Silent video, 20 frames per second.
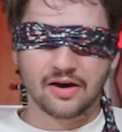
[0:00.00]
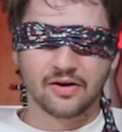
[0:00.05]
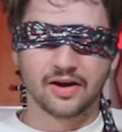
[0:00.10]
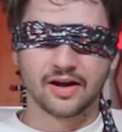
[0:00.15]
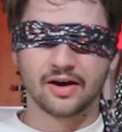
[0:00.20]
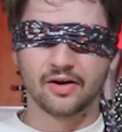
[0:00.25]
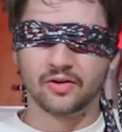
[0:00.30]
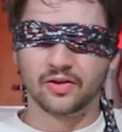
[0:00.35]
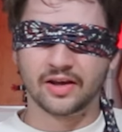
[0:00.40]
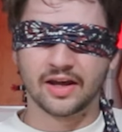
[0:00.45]
Now
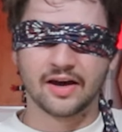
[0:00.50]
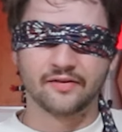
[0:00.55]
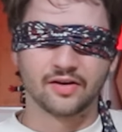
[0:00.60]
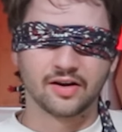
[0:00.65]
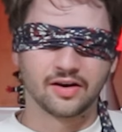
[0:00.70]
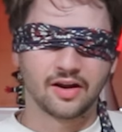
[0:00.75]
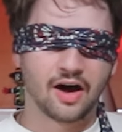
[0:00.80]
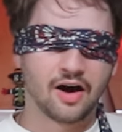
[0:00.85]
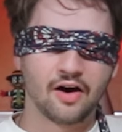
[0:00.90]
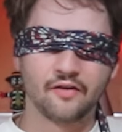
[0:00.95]
I only
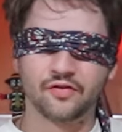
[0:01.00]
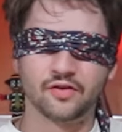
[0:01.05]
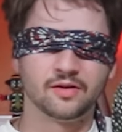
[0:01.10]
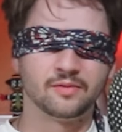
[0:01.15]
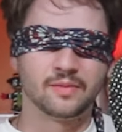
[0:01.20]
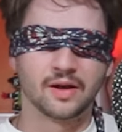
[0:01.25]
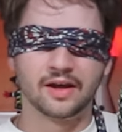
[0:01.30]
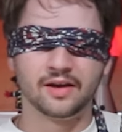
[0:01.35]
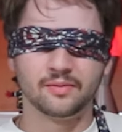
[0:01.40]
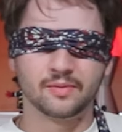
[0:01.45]
have an
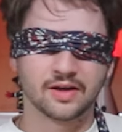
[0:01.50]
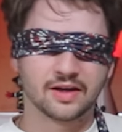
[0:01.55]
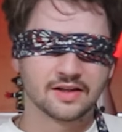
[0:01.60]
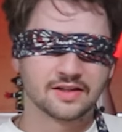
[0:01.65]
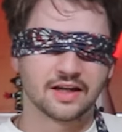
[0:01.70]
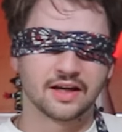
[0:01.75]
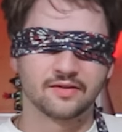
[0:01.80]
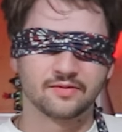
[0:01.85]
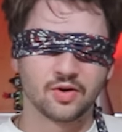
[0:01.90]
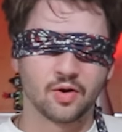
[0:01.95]
oven mitt
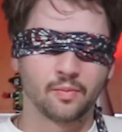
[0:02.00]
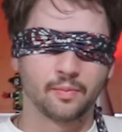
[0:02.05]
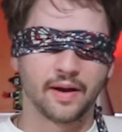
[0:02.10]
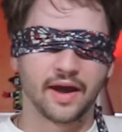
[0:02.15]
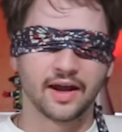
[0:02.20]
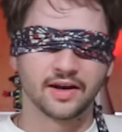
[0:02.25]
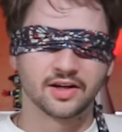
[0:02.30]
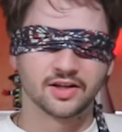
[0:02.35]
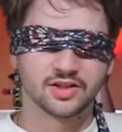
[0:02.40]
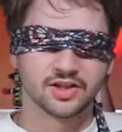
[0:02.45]
because I have no
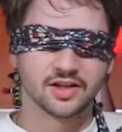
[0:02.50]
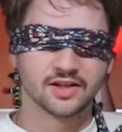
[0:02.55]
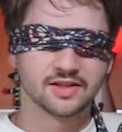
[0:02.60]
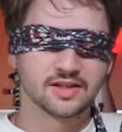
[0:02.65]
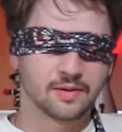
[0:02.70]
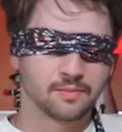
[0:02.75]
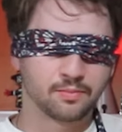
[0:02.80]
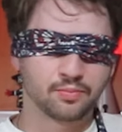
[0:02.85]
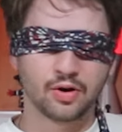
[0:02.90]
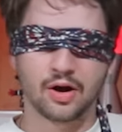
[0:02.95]

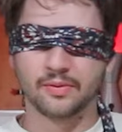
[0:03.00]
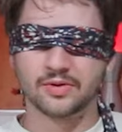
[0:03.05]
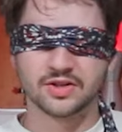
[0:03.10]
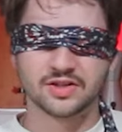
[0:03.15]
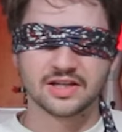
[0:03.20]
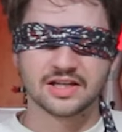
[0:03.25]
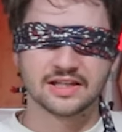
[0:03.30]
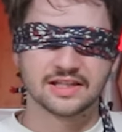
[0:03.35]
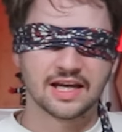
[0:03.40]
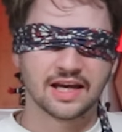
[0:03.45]
bandages. I'm probably
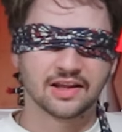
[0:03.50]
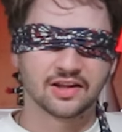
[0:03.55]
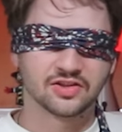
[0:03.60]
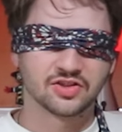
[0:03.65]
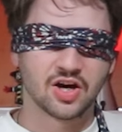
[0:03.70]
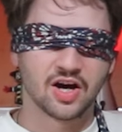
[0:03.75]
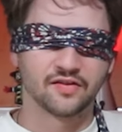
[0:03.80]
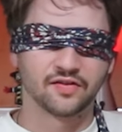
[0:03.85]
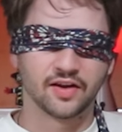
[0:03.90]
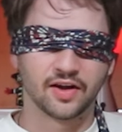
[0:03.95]
just going to take
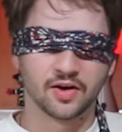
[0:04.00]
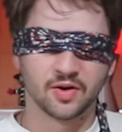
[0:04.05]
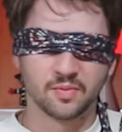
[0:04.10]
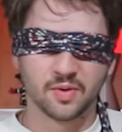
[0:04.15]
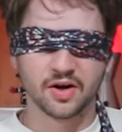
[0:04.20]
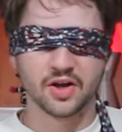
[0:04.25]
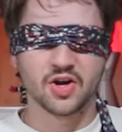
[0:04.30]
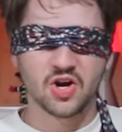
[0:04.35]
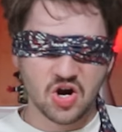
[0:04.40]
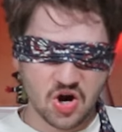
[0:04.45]
this off later,
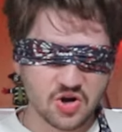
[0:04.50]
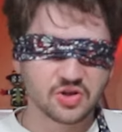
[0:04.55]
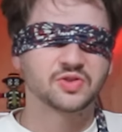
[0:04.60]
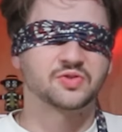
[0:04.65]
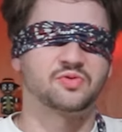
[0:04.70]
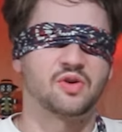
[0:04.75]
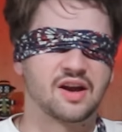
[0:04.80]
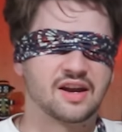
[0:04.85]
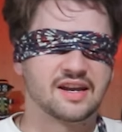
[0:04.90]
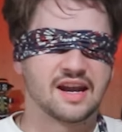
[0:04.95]
but it
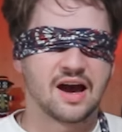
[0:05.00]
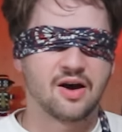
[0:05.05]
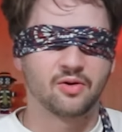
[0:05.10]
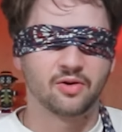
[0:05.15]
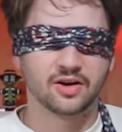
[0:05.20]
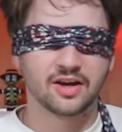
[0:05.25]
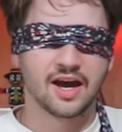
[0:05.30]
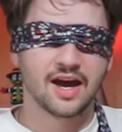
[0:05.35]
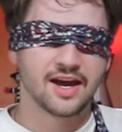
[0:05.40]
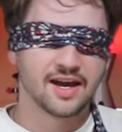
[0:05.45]
hurts right
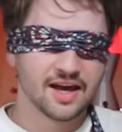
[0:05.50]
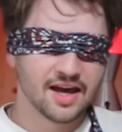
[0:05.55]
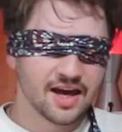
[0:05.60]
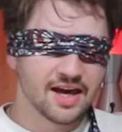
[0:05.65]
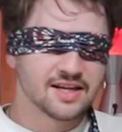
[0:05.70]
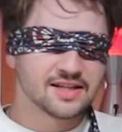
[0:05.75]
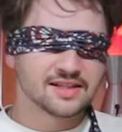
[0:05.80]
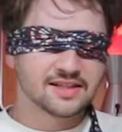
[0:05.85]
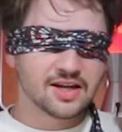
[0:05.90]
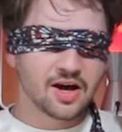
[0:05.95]
now, okay?
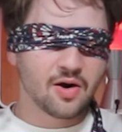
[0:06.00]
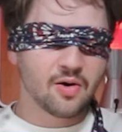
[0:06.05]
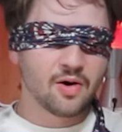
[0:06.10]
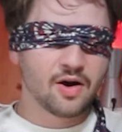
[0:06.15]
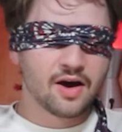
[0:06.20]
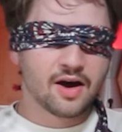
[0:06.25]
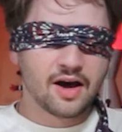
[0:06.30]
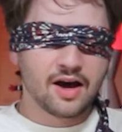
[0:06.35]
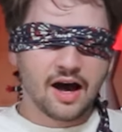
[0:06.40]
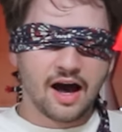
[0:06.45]

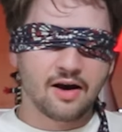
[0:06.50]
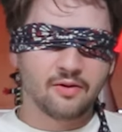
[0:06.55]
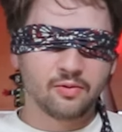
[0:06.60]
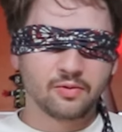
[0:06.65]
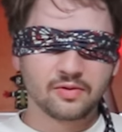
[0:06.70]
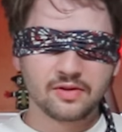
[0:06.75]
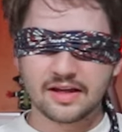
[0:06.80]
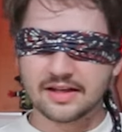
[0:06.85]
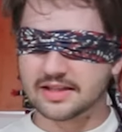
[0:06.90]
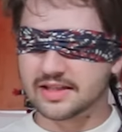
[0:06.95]
So,
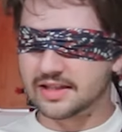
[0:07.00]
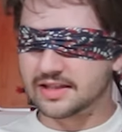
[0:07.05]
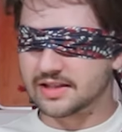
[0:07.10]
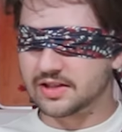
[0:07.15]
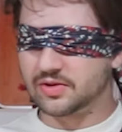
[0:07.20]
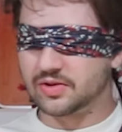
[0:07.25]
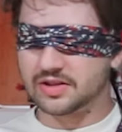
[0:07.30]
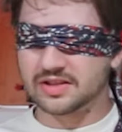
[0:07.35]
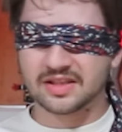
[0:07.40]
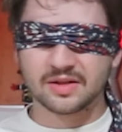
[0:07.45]
let's
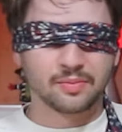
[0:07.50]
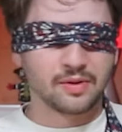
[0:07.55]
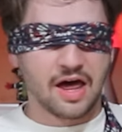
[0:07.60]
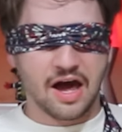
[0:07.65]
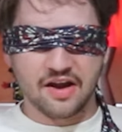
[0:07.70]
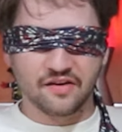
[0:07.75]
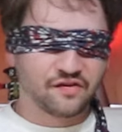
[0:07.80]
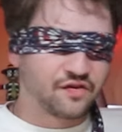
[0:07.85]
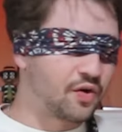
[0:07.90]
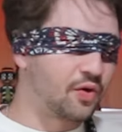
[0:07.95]
just do this the
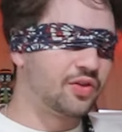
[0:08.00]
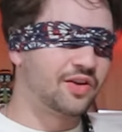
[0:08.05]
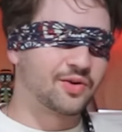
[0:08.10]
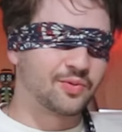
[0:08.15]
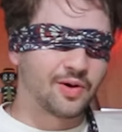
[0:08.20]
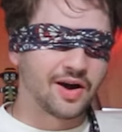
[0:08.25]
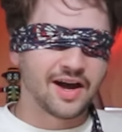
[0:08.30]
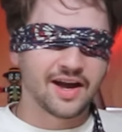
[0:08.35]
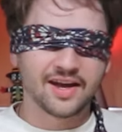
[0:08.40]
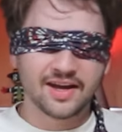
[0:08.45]

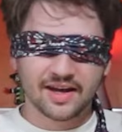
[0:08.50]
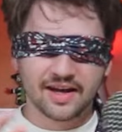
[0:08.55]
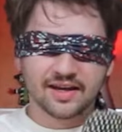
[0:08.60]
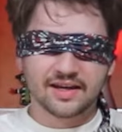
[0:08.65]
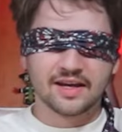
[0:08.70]
blindfolded way,